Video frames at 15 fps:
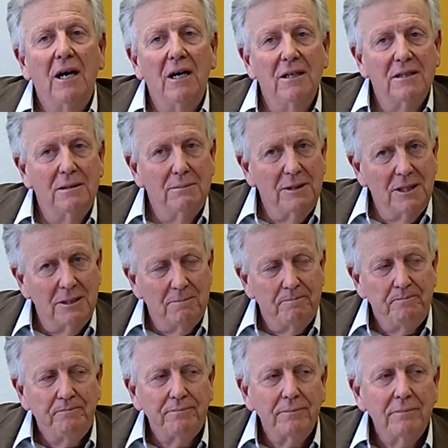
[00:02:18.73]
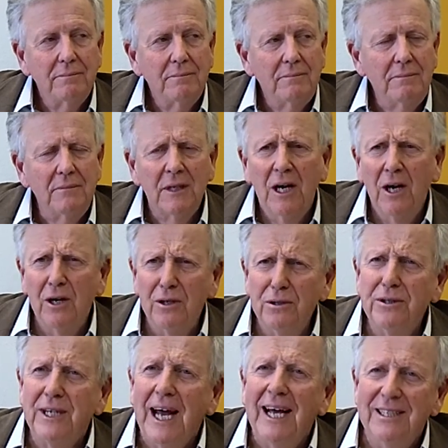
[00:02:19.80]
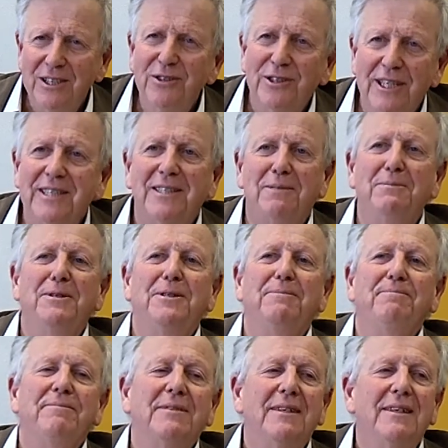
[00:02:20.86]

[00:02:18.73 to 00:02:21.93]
argument, Old and New Testament.